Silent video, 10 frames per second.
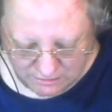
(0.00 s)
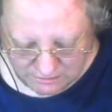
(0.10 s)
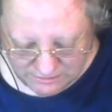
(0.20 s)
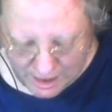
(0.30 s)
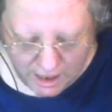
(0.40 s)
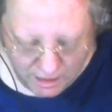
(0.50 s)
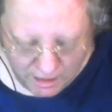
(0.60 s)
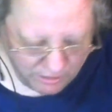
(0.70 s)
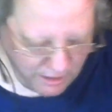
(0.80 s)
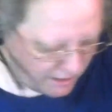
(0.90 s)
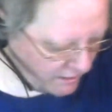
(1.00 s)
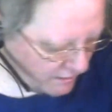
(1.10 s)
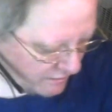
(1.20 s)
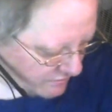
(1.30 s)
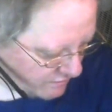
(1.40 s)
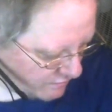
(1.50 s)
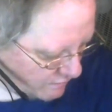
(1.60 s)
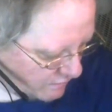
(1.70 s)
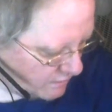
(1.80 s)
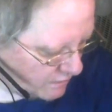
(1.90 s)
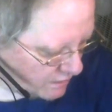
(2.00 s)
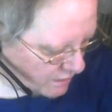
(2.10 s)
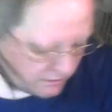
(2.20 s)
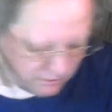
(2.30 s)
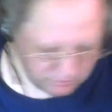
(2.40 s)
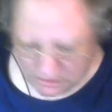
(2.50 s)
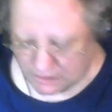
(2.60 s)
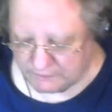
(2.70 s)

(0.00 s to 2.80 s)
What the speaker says: tile ends and the rug